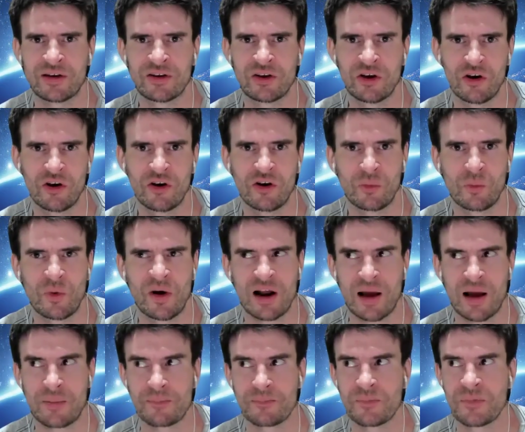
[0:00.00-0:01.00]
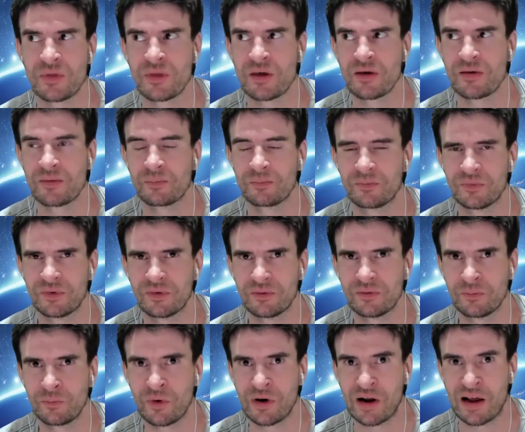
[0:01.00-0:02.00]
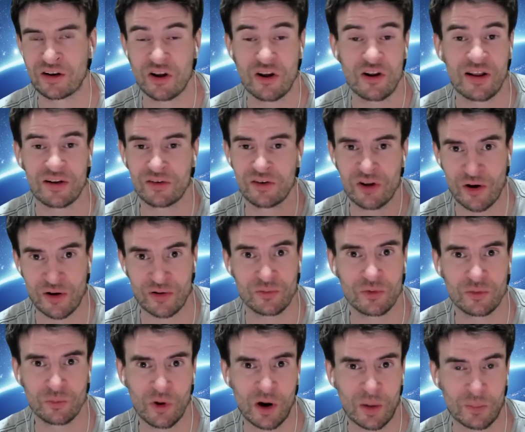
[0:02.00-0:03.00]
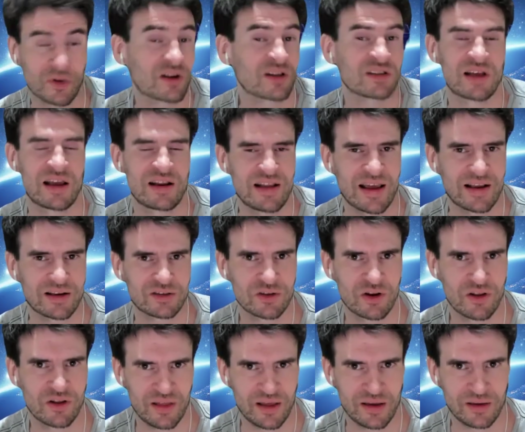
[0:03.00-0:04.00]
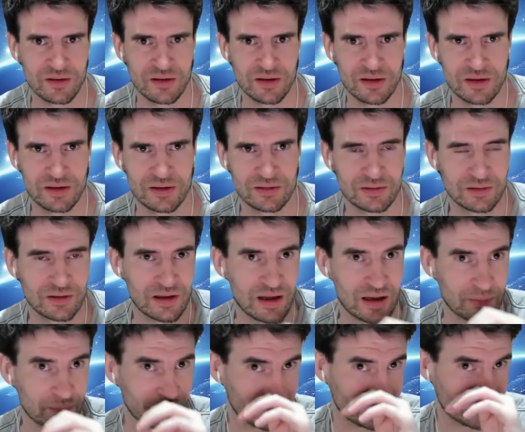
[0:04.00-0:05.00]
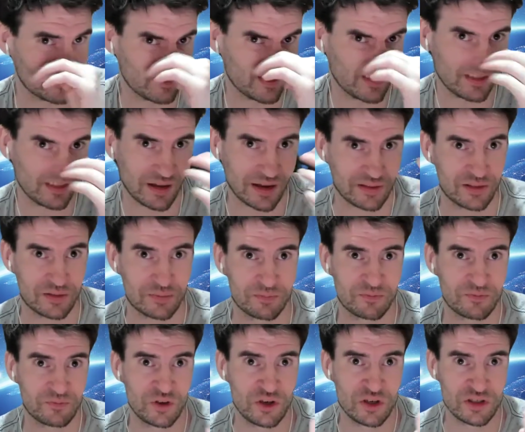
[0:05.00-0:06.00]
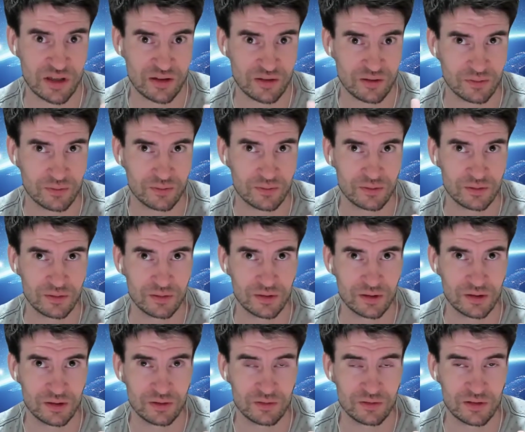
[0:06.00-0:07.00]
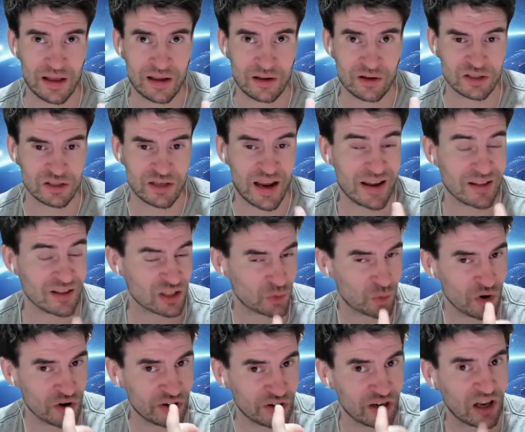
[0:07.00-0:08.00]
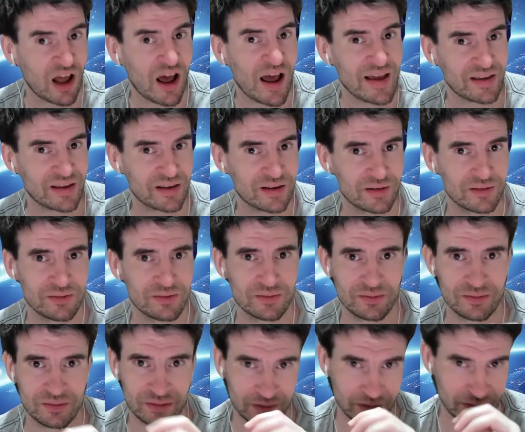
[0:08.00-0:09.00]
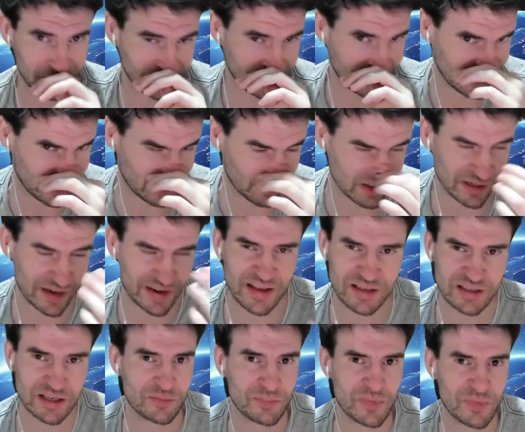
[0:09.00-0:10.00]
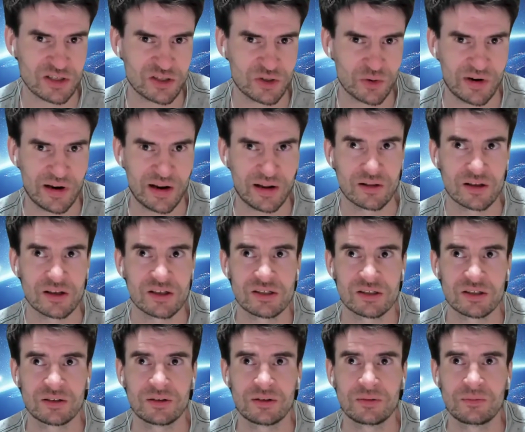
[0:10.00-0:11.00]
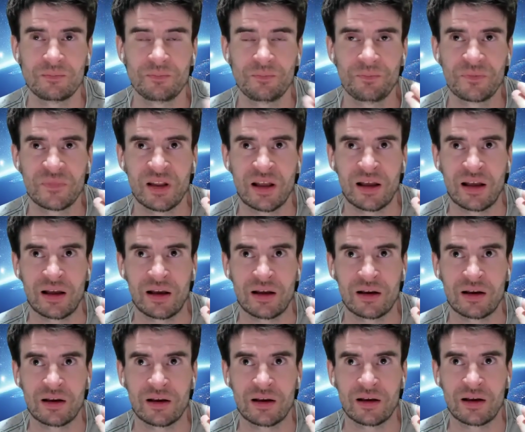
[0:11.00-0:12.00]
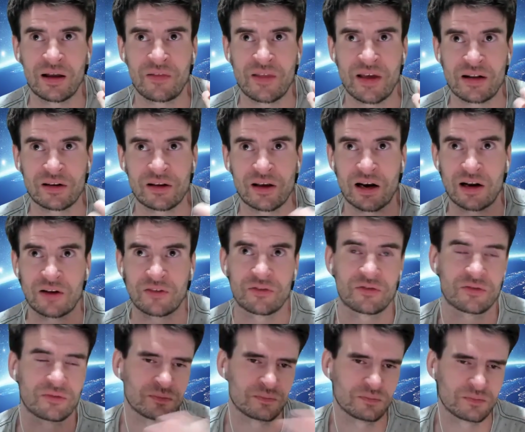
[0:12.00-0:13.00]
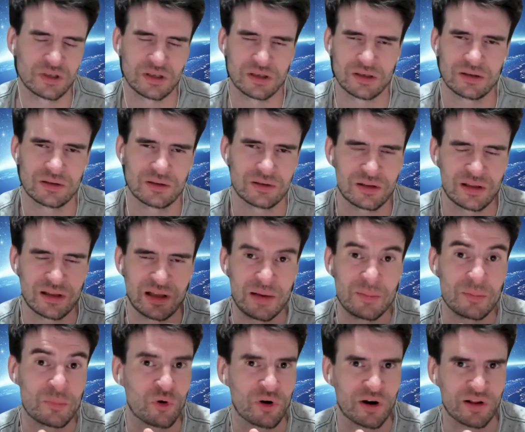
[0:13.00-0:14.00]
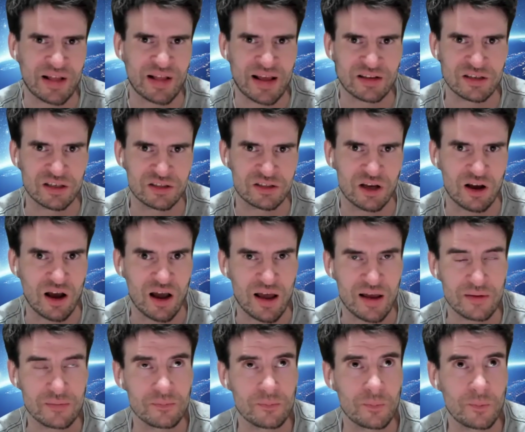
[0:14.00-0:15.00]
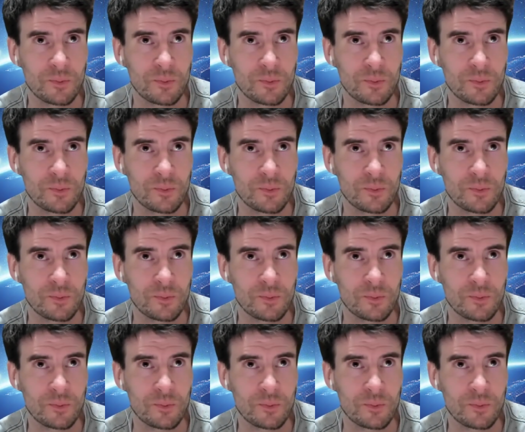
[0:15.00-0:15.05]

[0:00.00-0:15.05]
occur when I don't know what I'm going to say next, sort of thing. Like using the English word like, which I guess I must do in English, and then kind of importing that into Thai.